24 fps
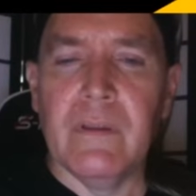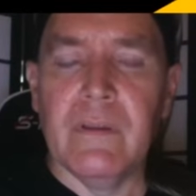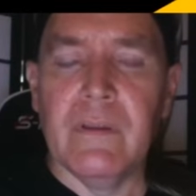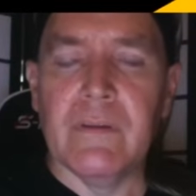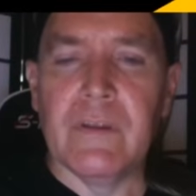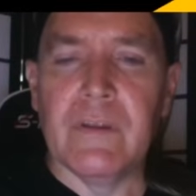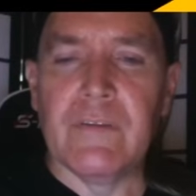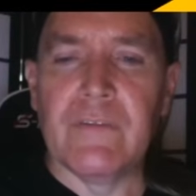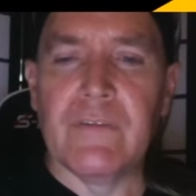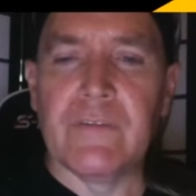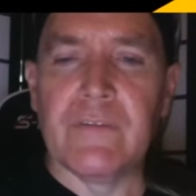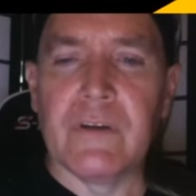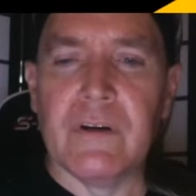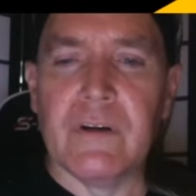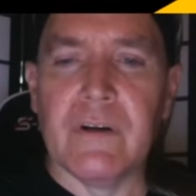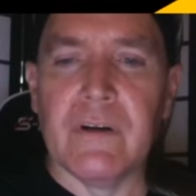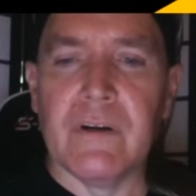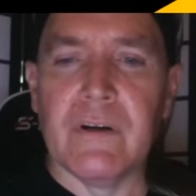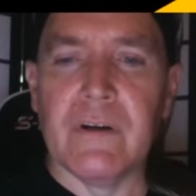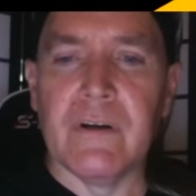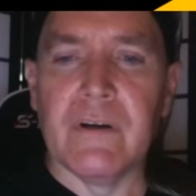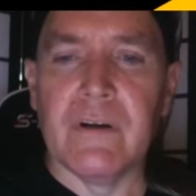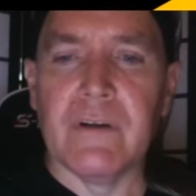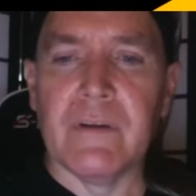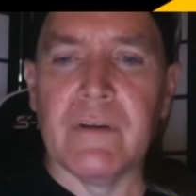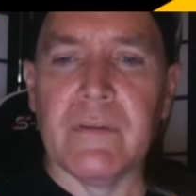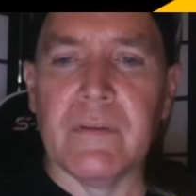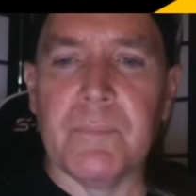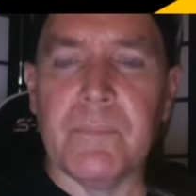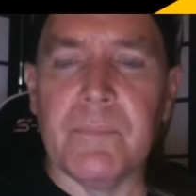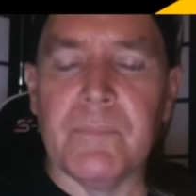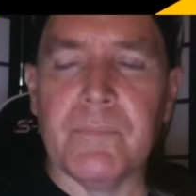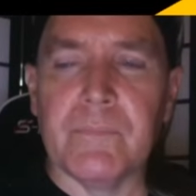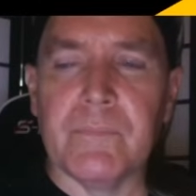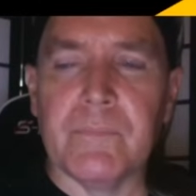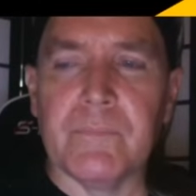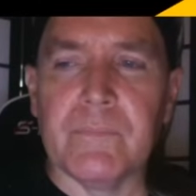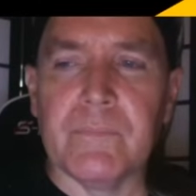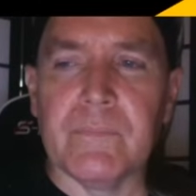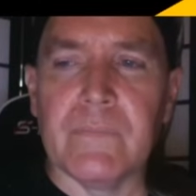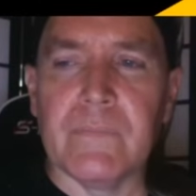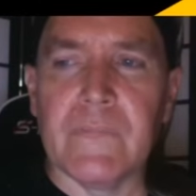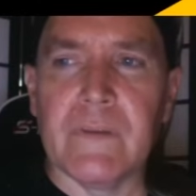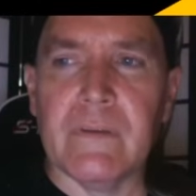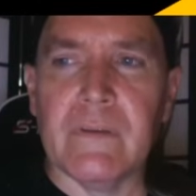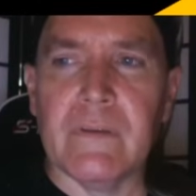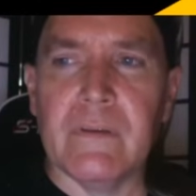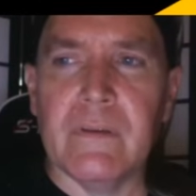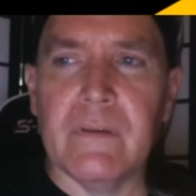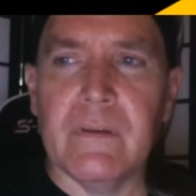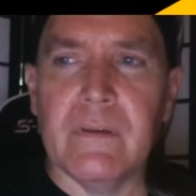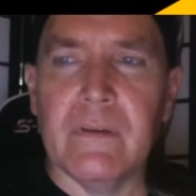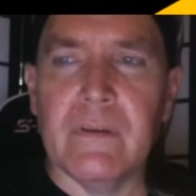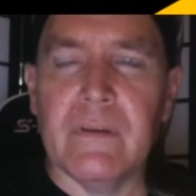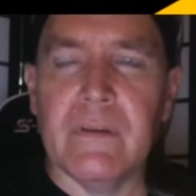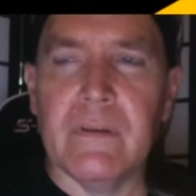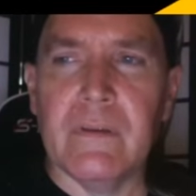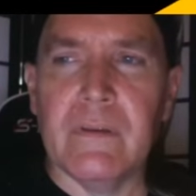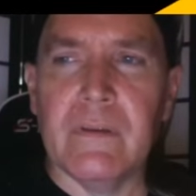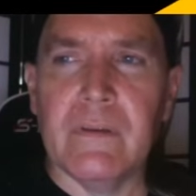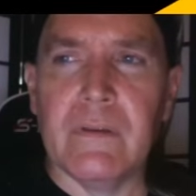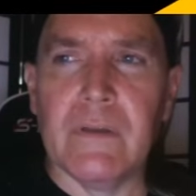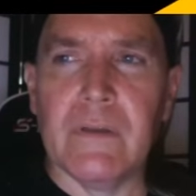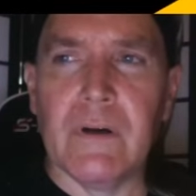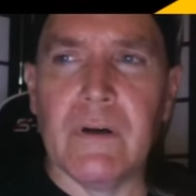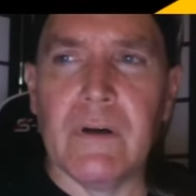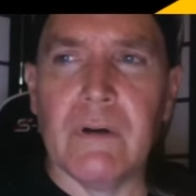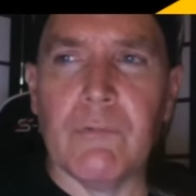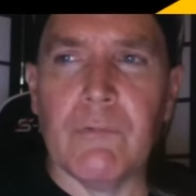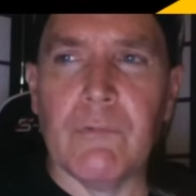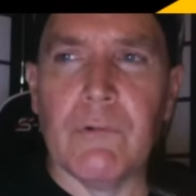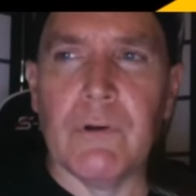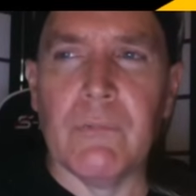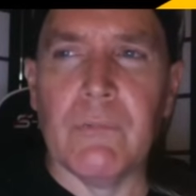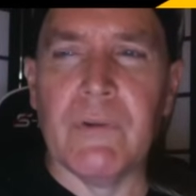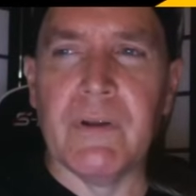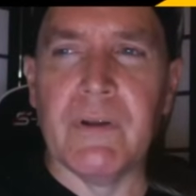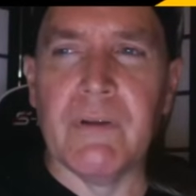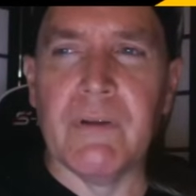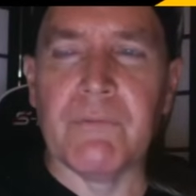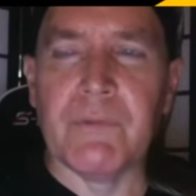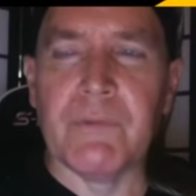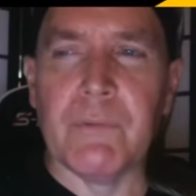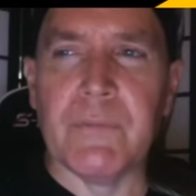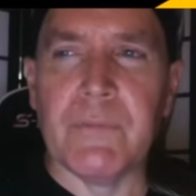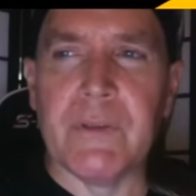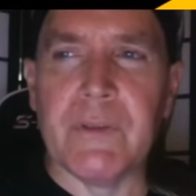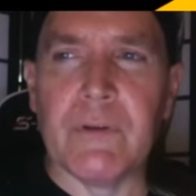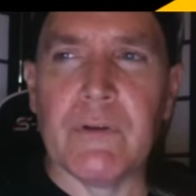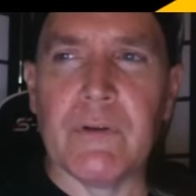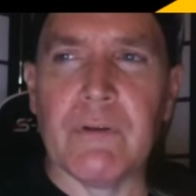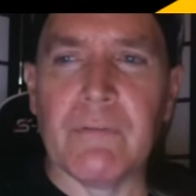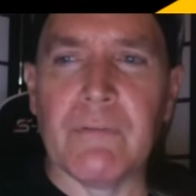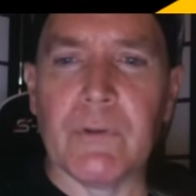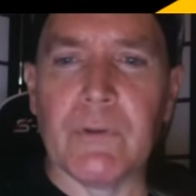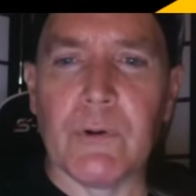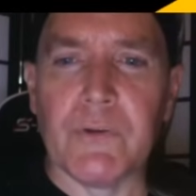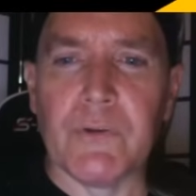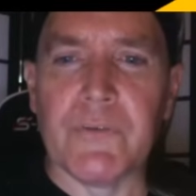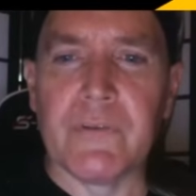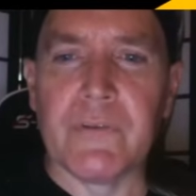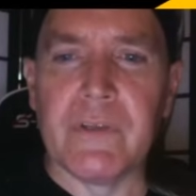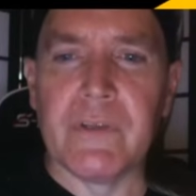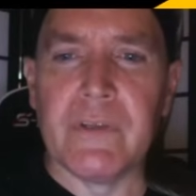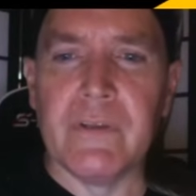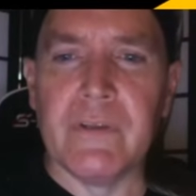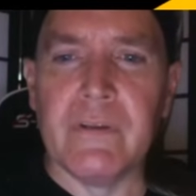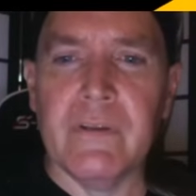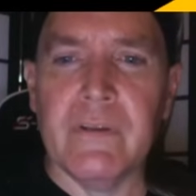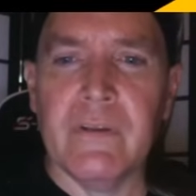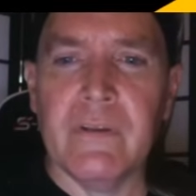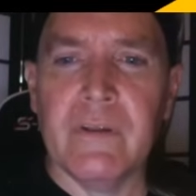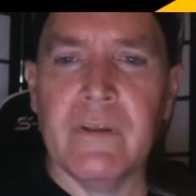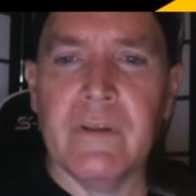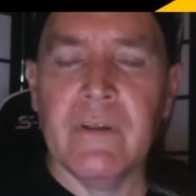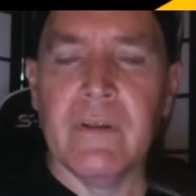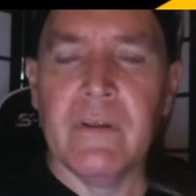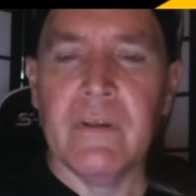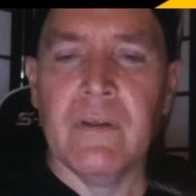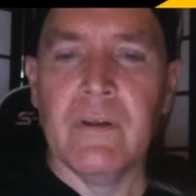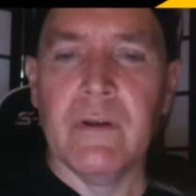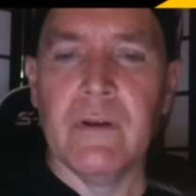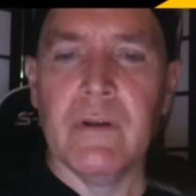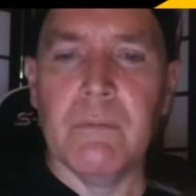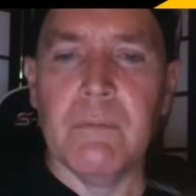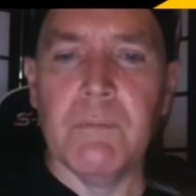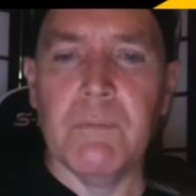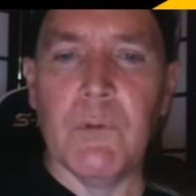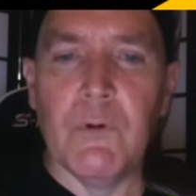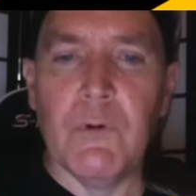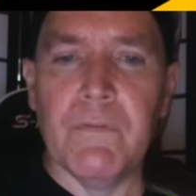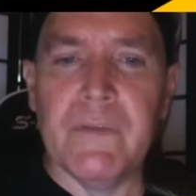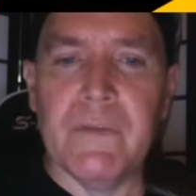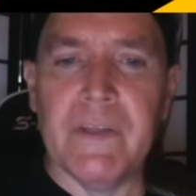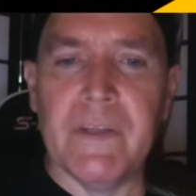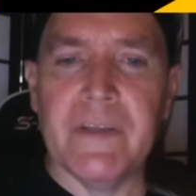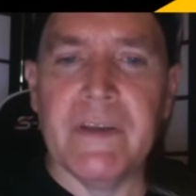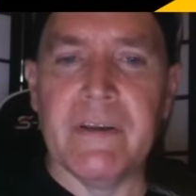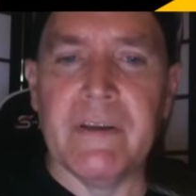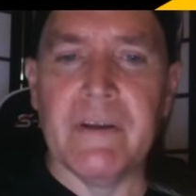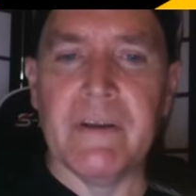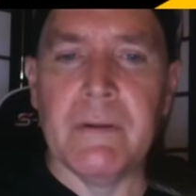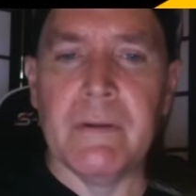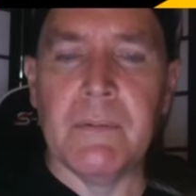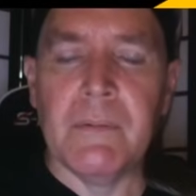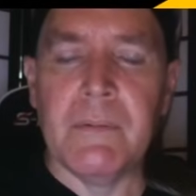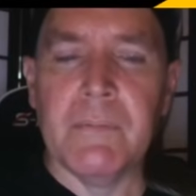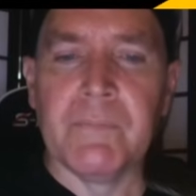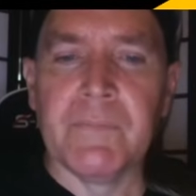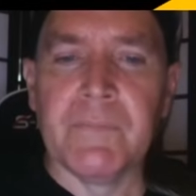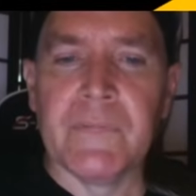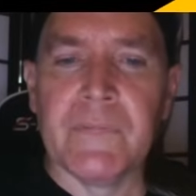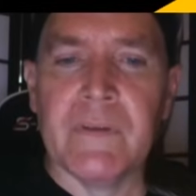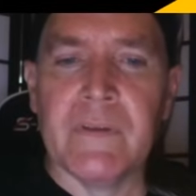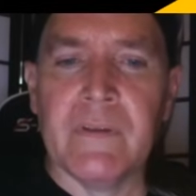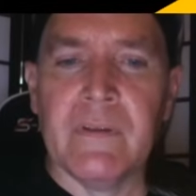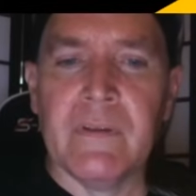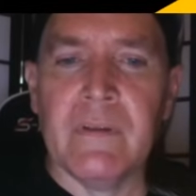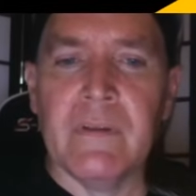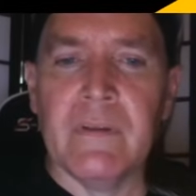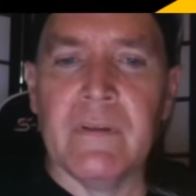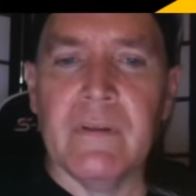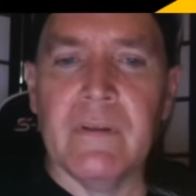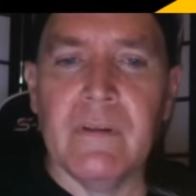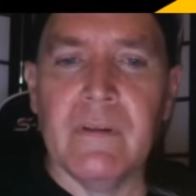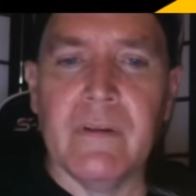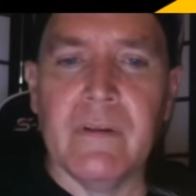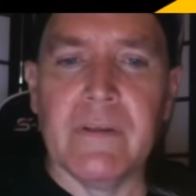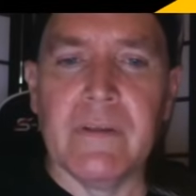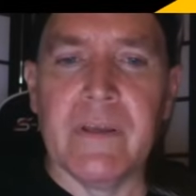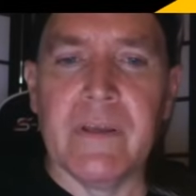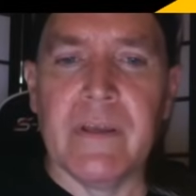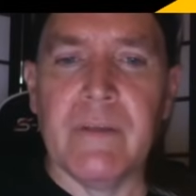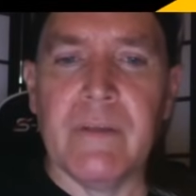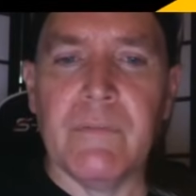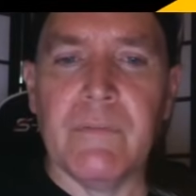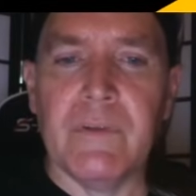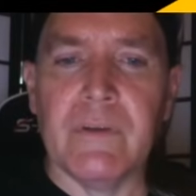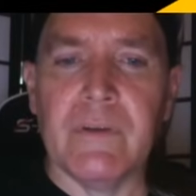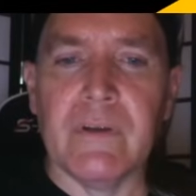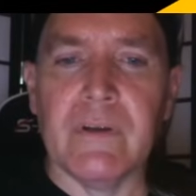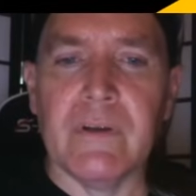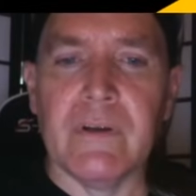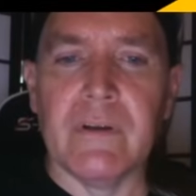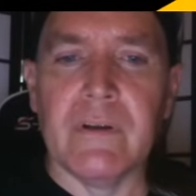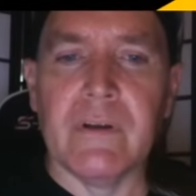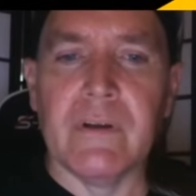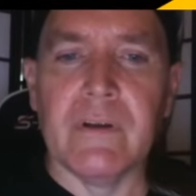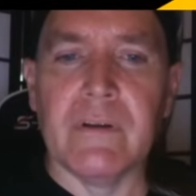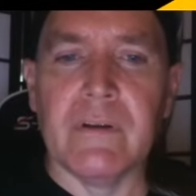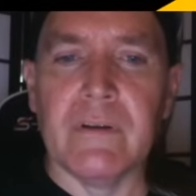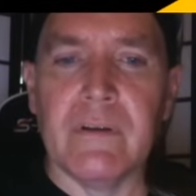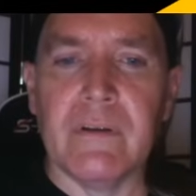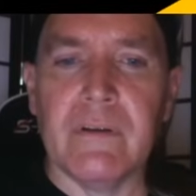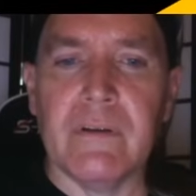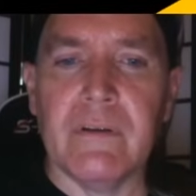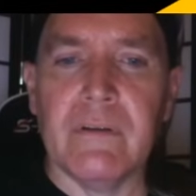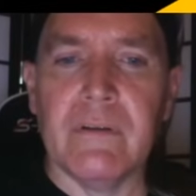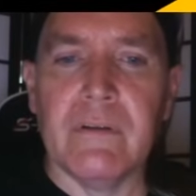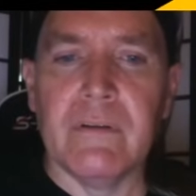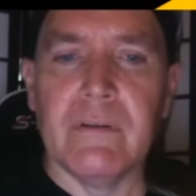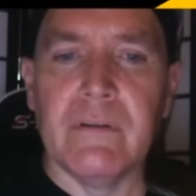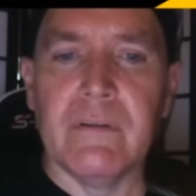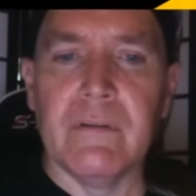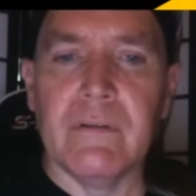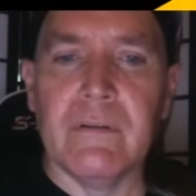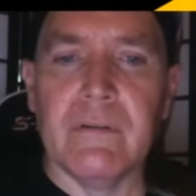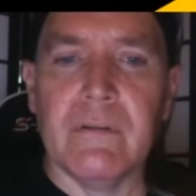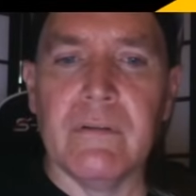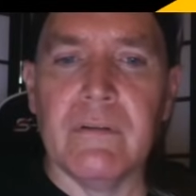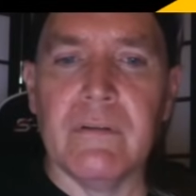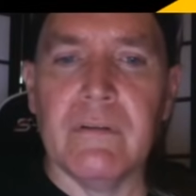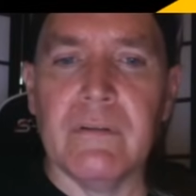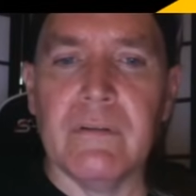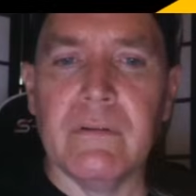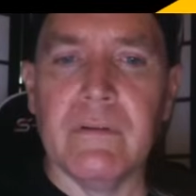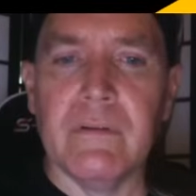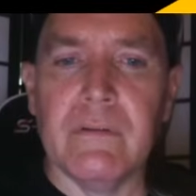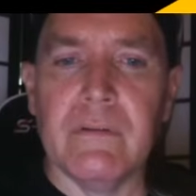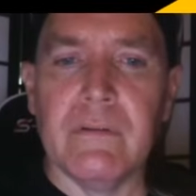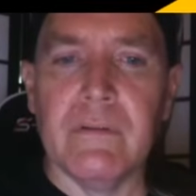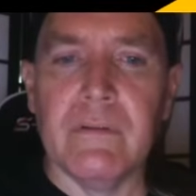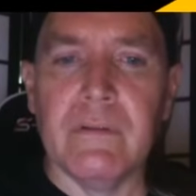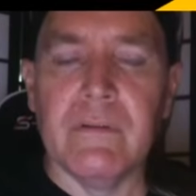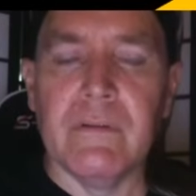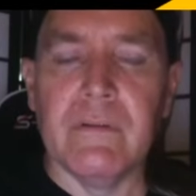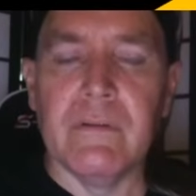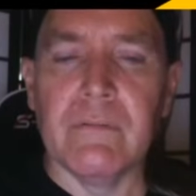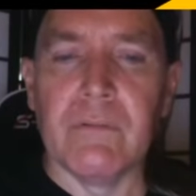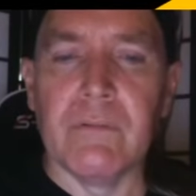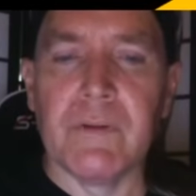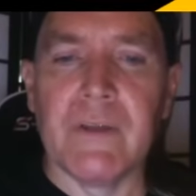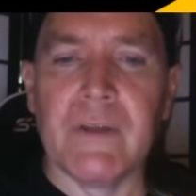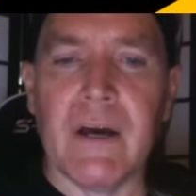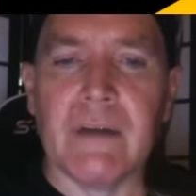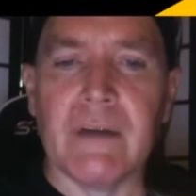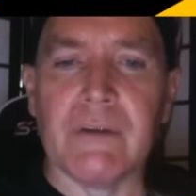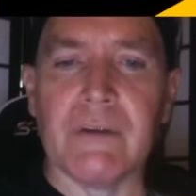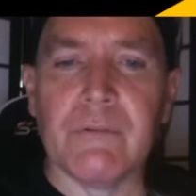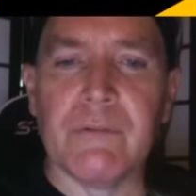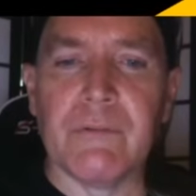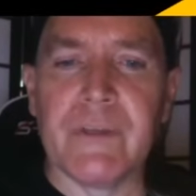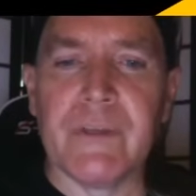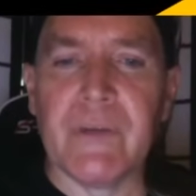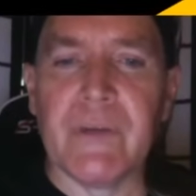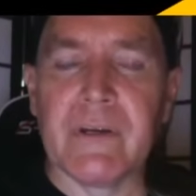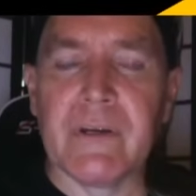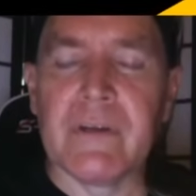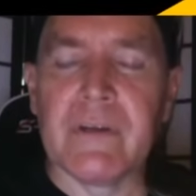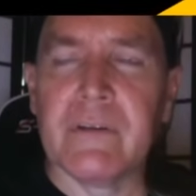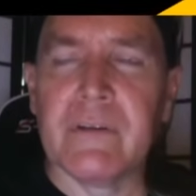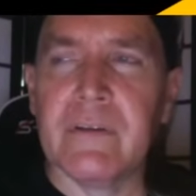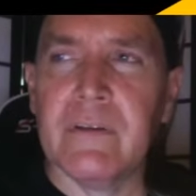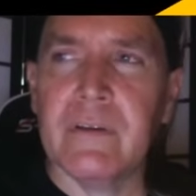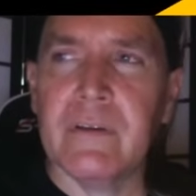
this uh, young woman from the university moved in named uh, Renate Riemeck.